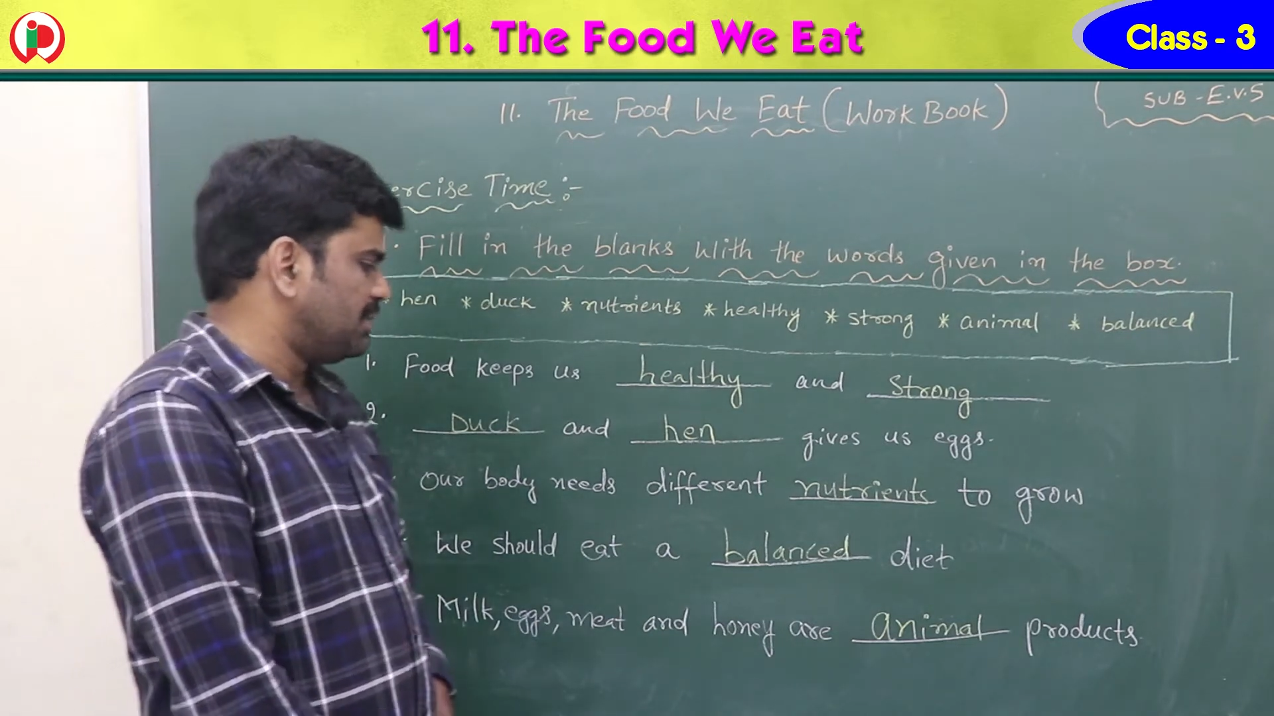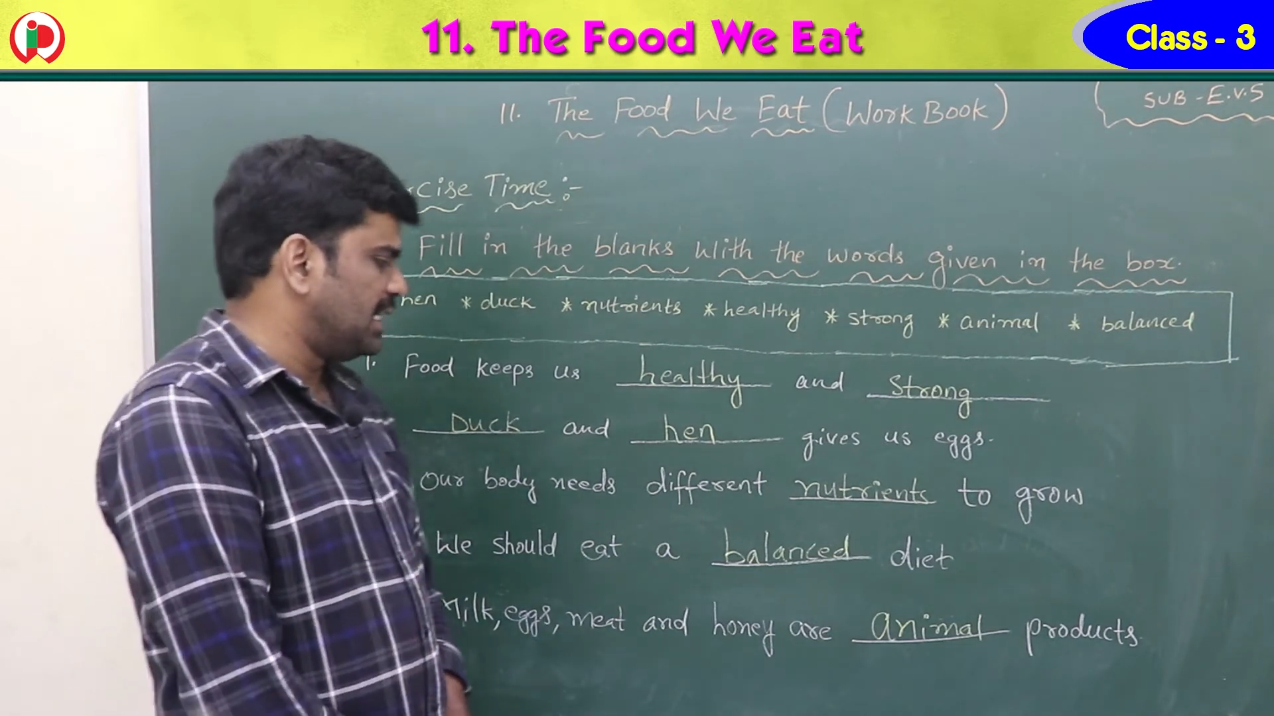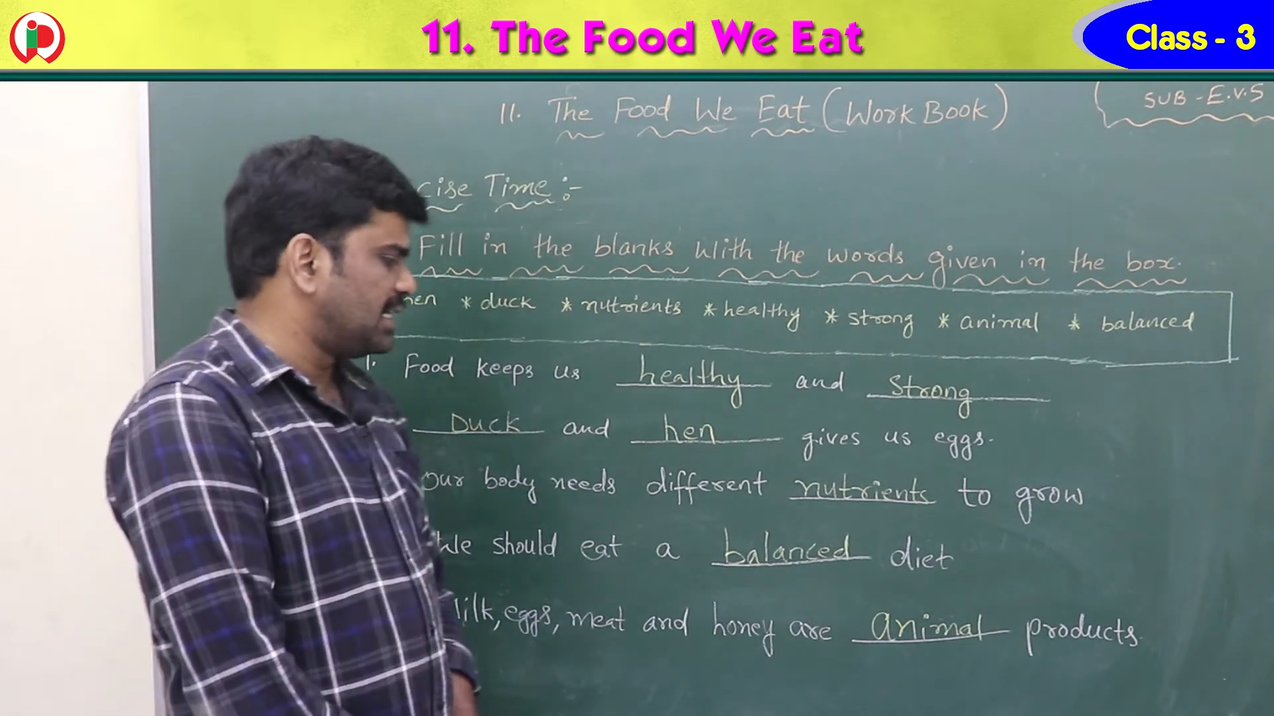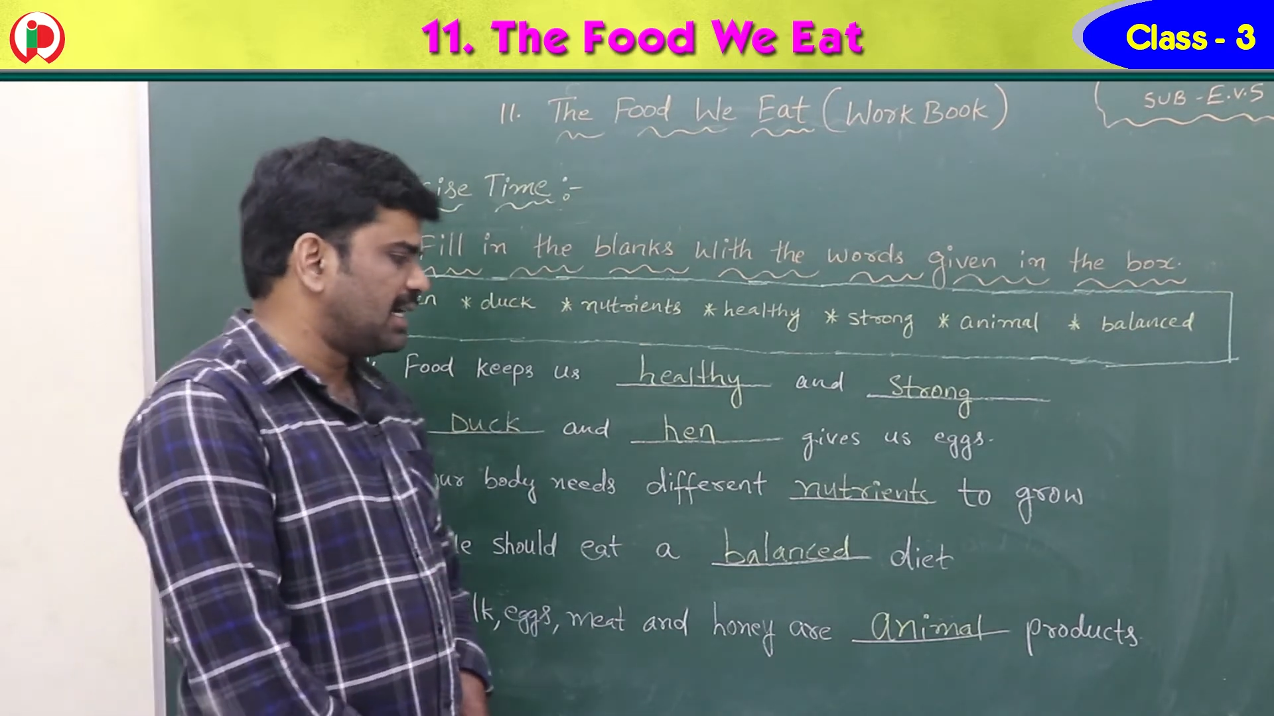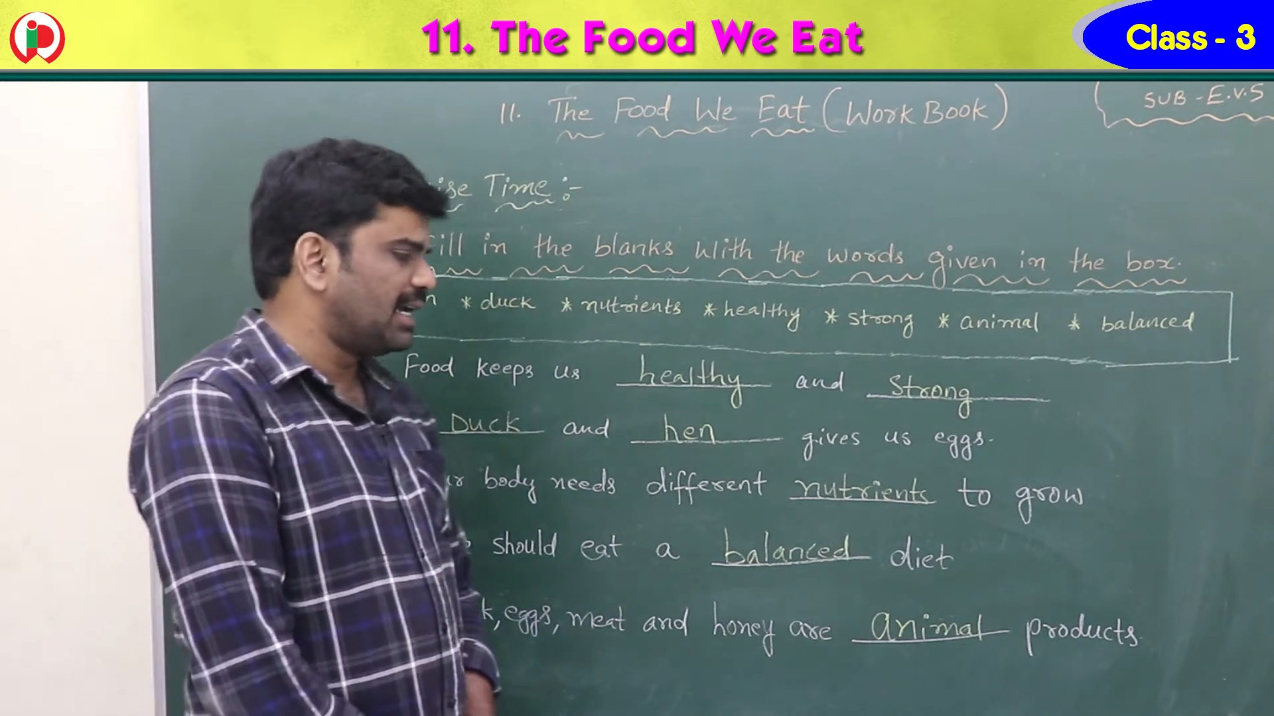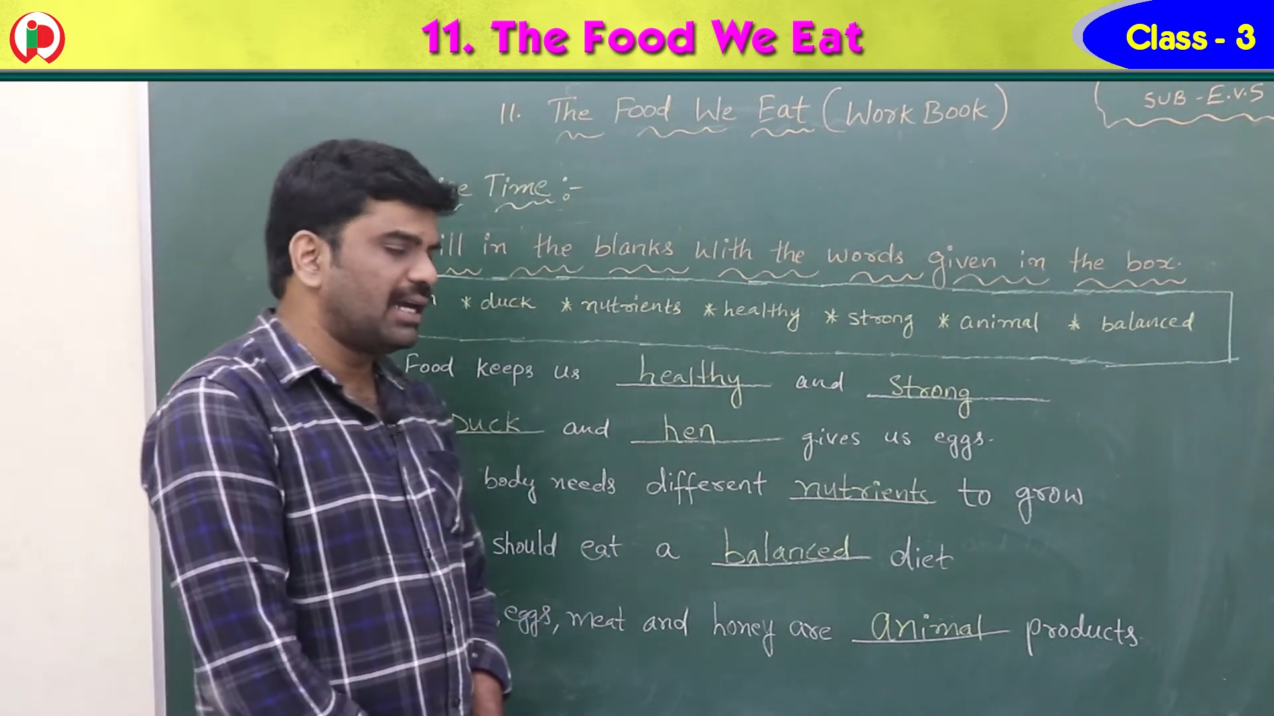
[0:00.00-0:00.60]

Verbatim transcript: meat and